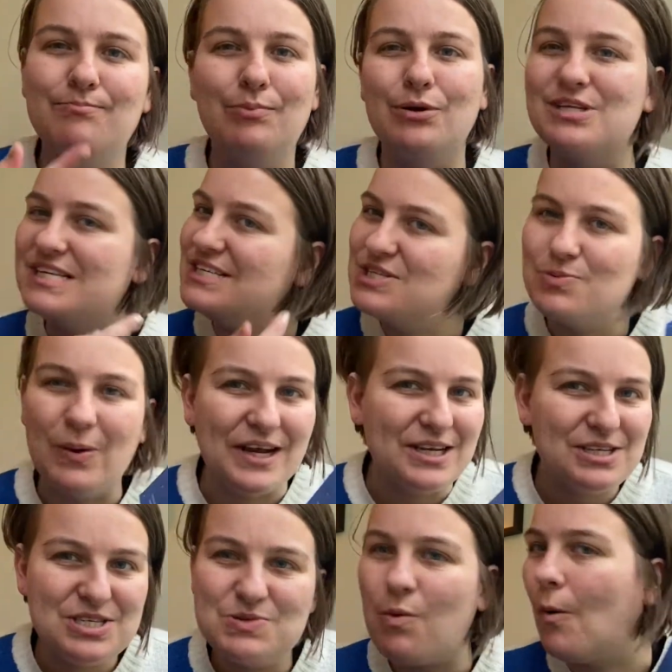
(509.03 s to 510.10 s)
body
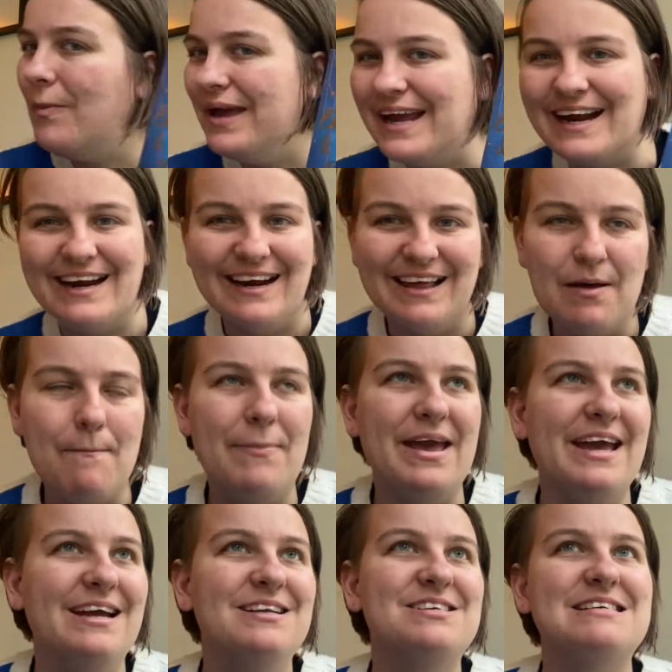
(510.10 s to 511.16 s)
swapping
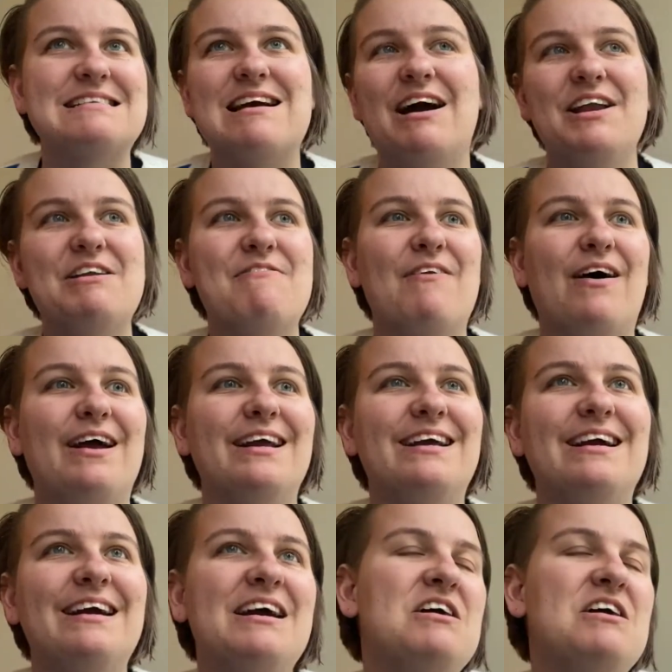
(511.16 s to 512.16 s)
bit just kind of like